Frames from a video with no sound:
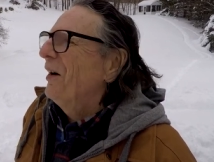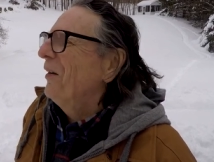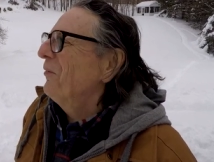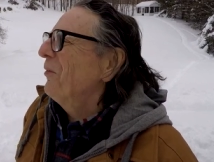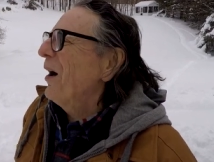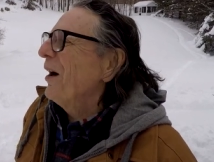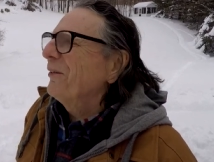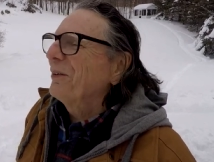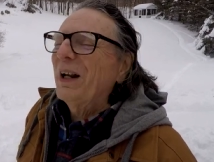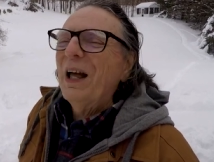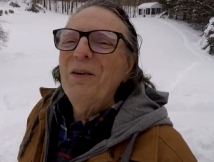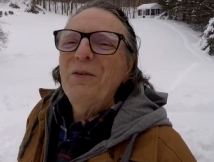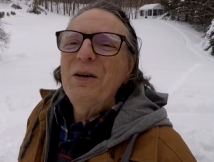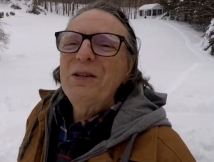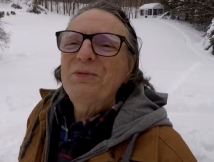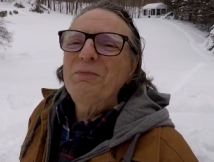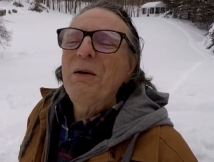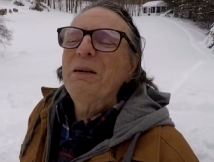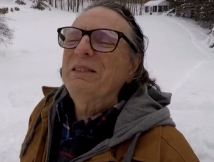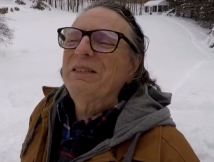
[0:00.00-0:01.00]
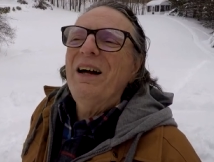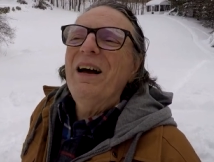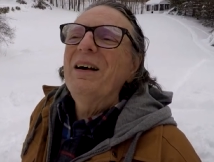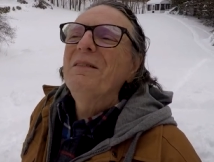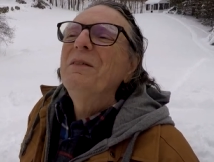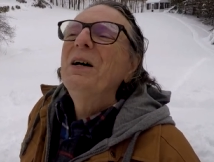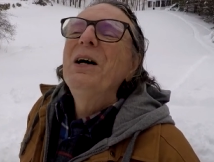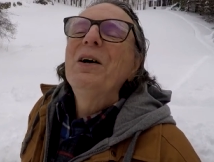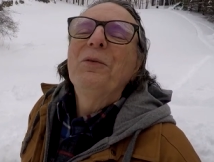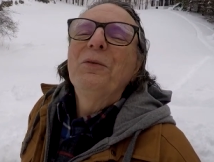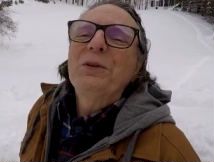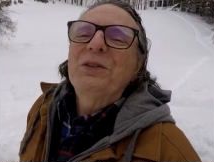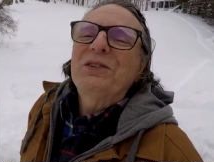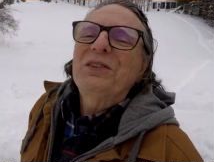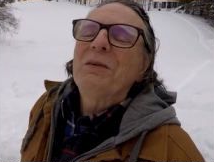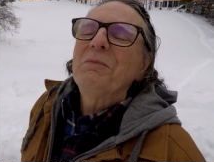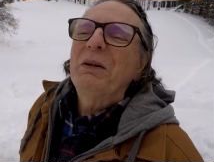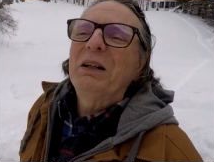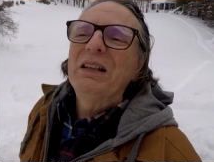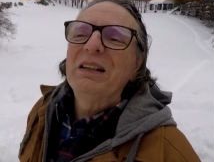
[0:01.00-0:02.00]
Why would I waste my time with
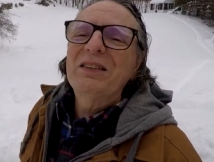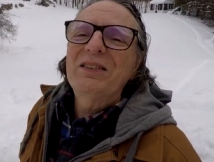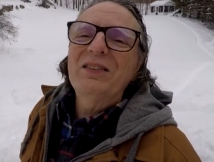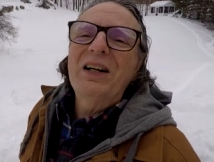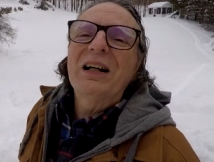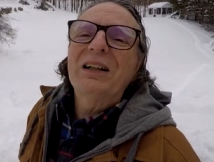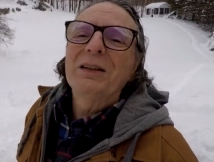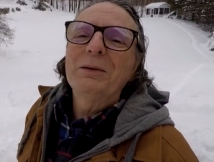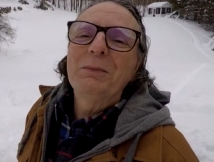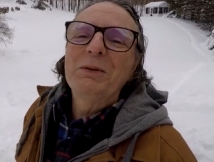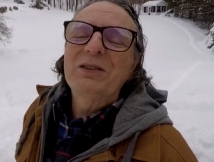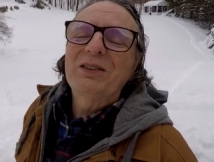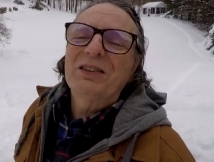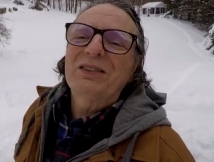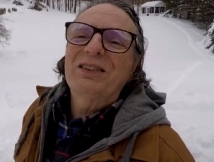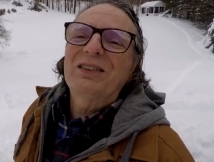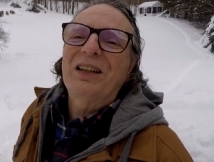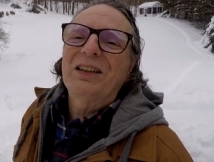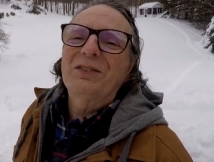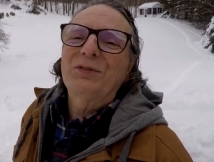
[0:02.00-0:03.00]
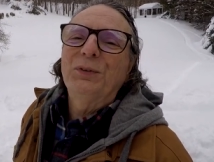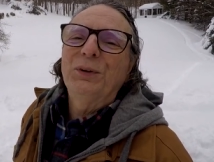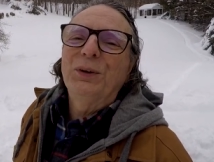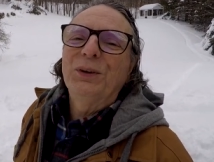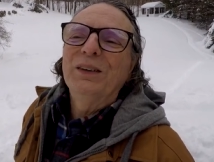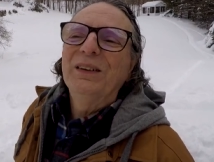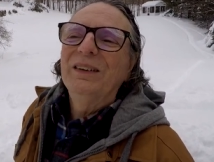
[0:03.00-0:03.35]
somebody that's not going to be successful?